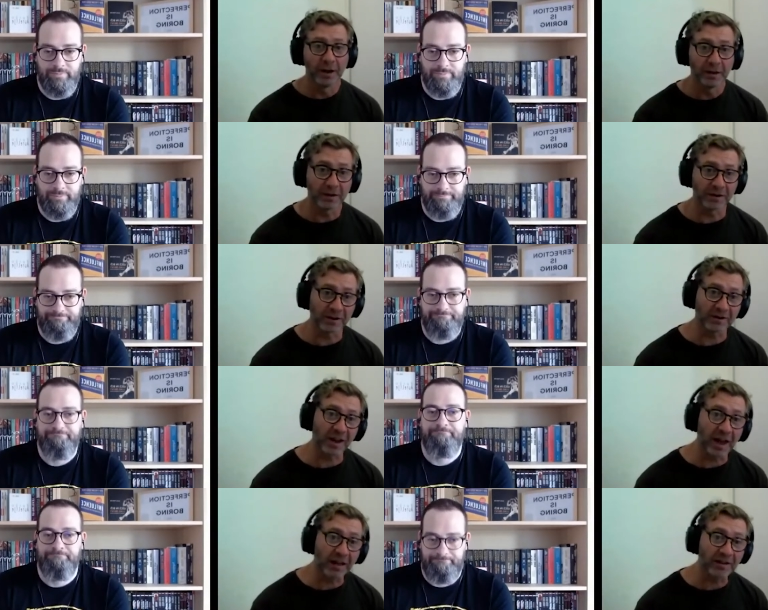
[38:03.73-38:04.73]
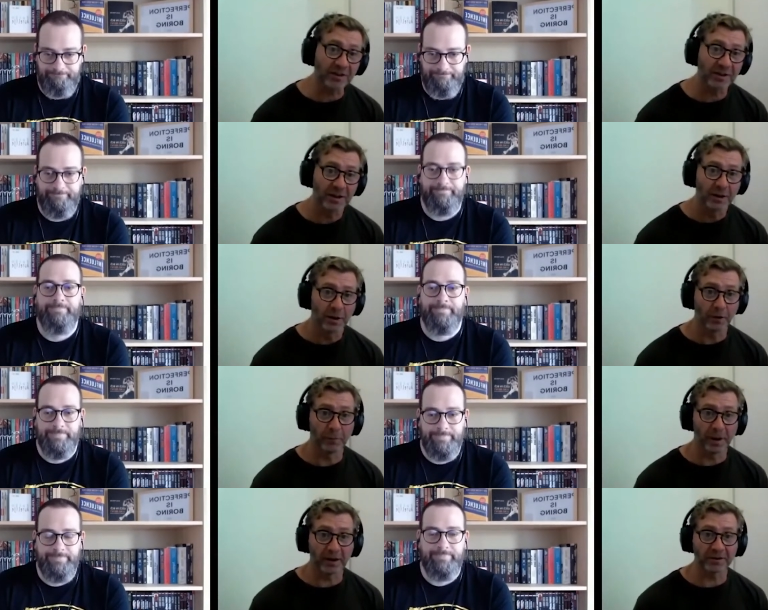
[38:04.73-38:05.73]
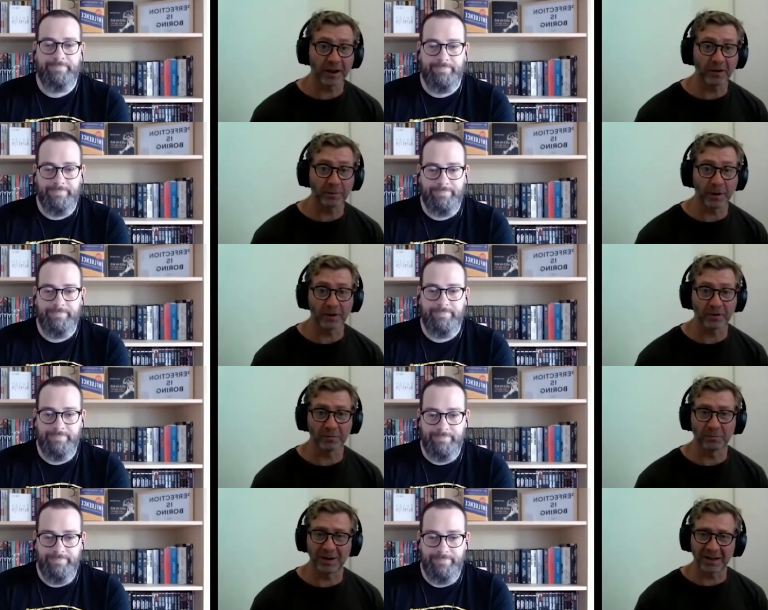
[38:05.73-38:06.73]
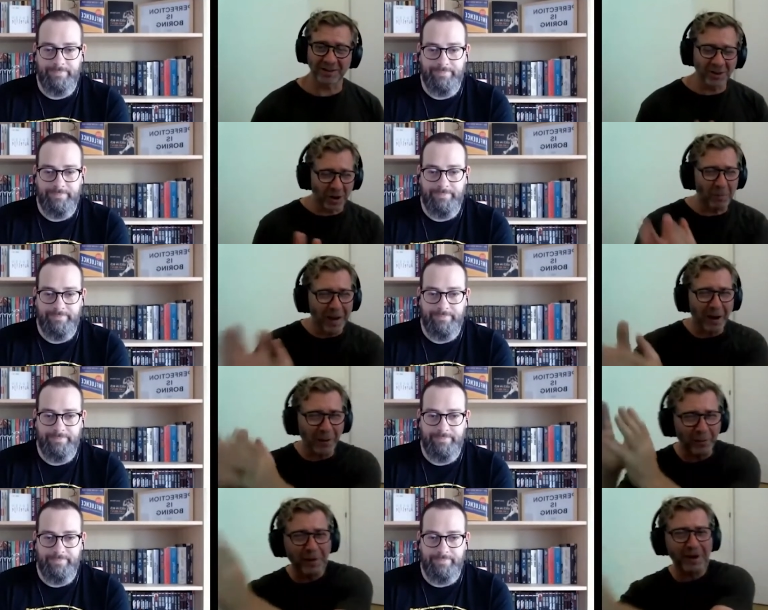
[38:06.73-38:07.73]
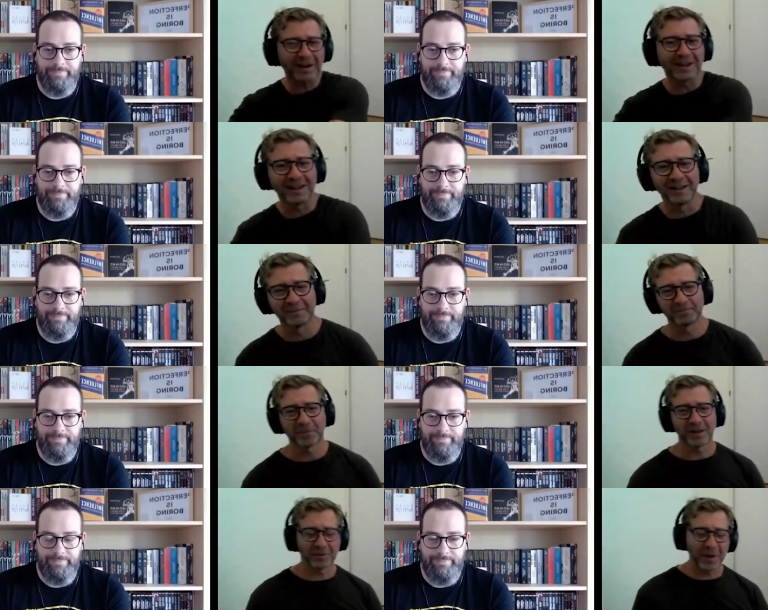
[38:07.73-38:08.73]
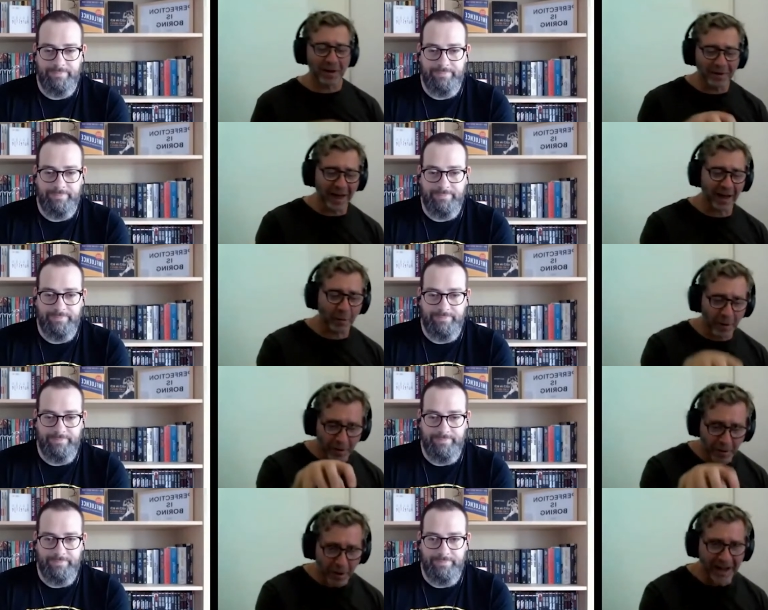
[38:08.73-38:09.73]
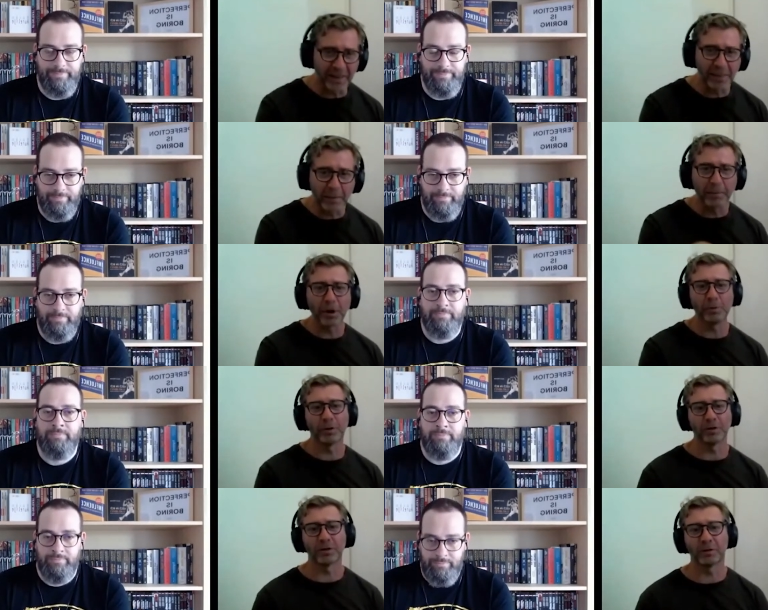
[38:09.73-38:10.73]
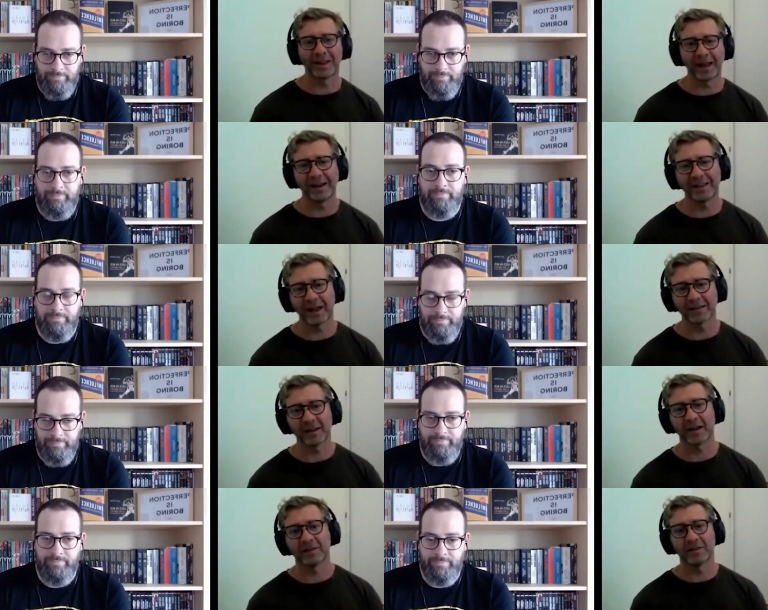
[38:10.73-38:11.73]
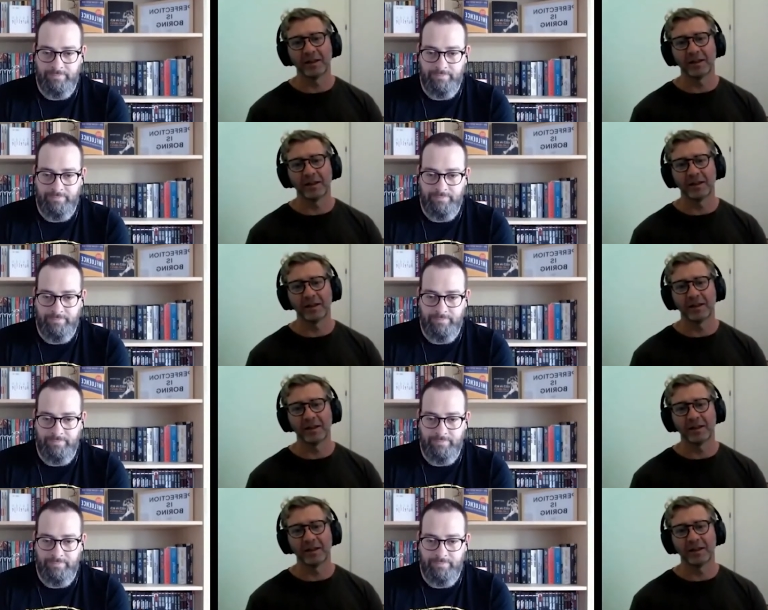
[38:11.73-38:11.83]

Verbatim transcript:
Speaker 1: the success of being a salesperson. But it's not about the money, it's about that in the moment getting that done,